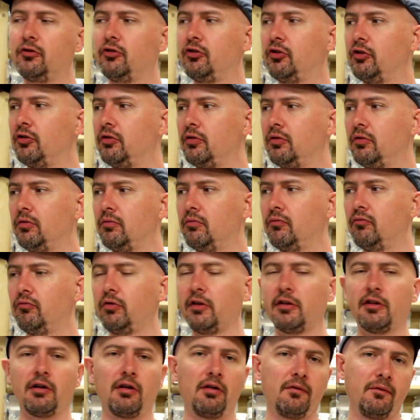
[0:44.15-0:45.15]
to
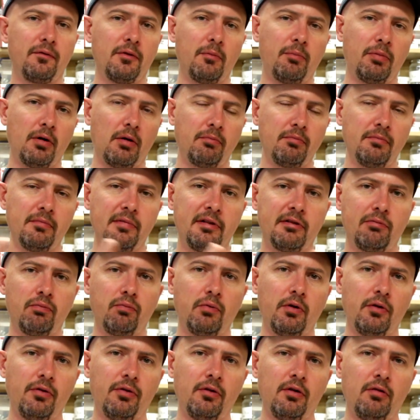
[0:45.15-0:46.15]
resolve the problems
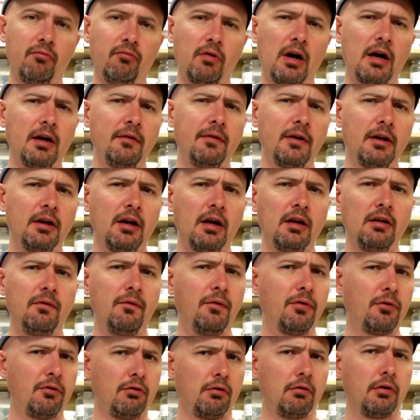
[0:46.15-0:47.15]
with the riving knife
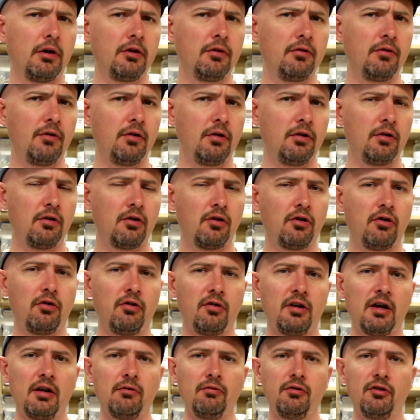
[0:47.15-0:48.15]
throwing the
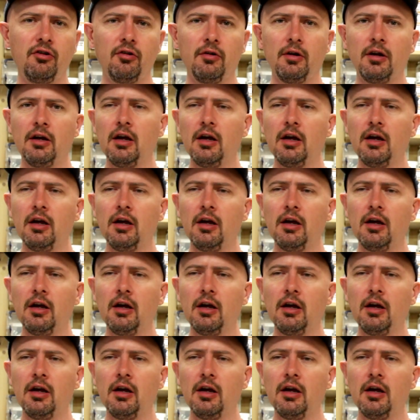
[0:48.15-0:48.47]
cut out.